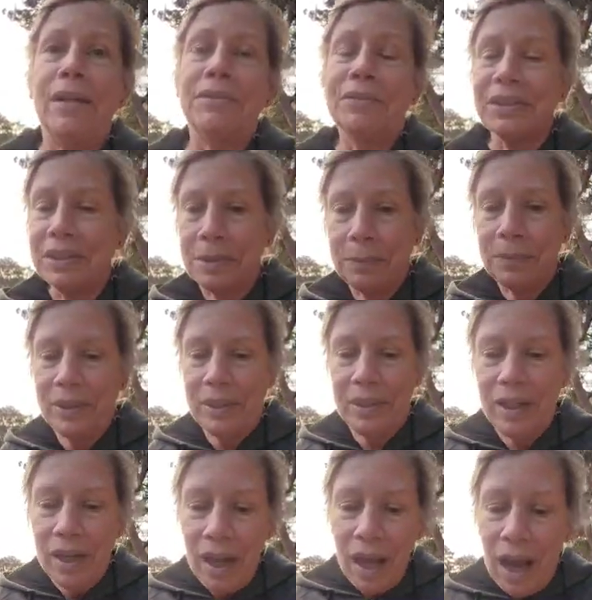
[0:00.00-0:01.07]
I really would.
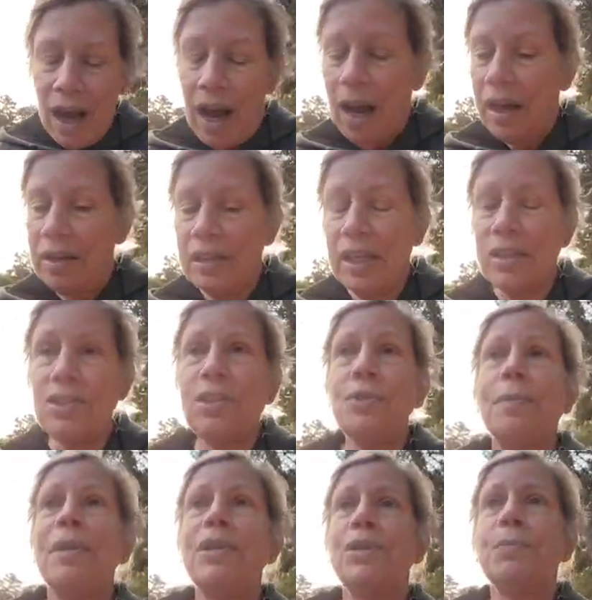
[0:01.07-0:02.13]
That's
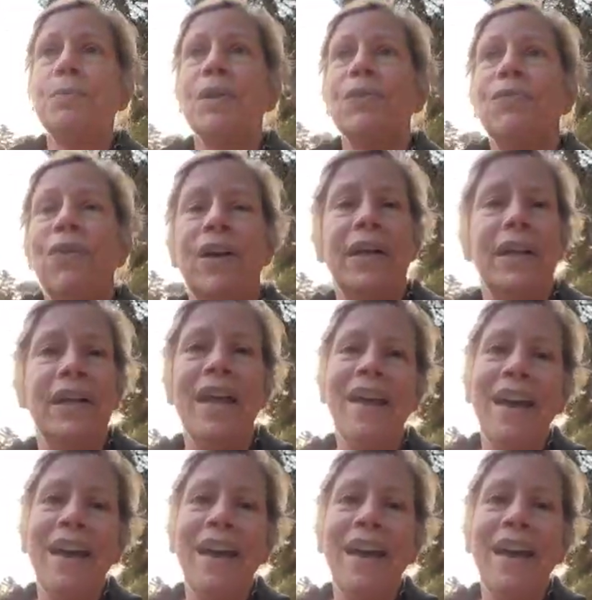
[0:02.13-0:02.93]
so much more fun.